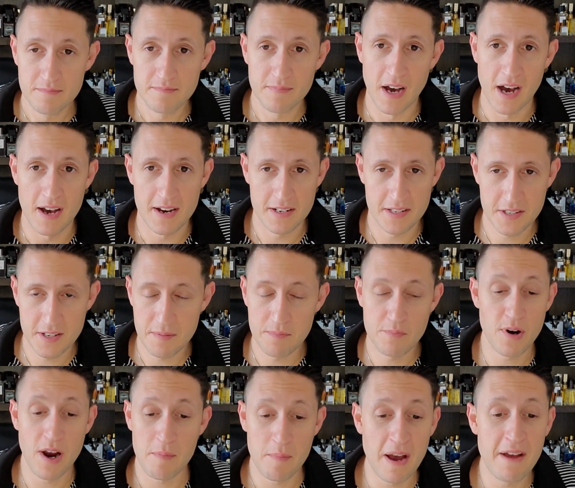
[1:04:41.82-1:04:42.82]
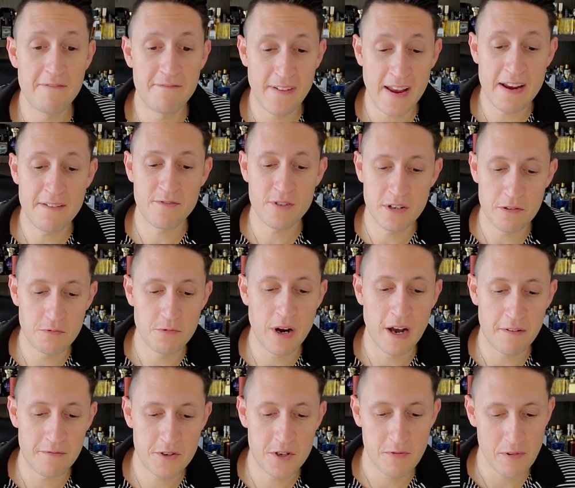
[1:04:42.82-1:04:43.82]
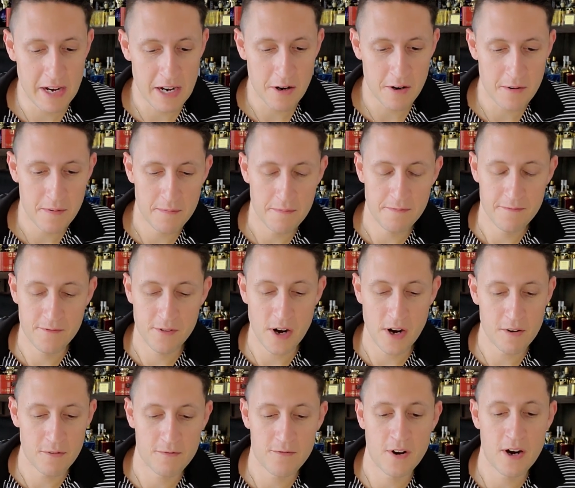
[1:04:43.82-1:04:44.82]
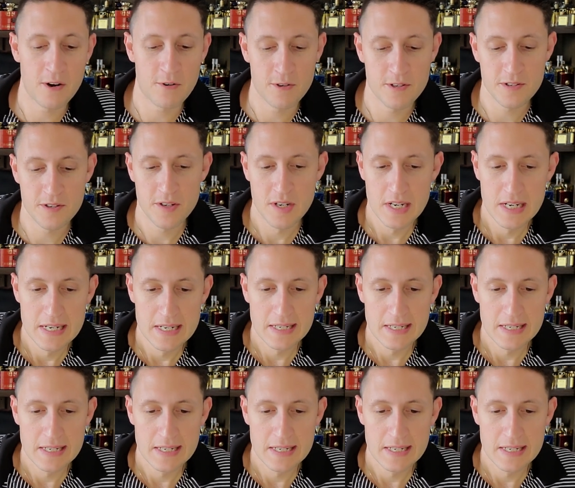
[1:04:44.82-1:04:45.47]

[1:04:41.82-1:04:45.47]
Honestly, probably my favorite Ralf Schwieger frag fragrance.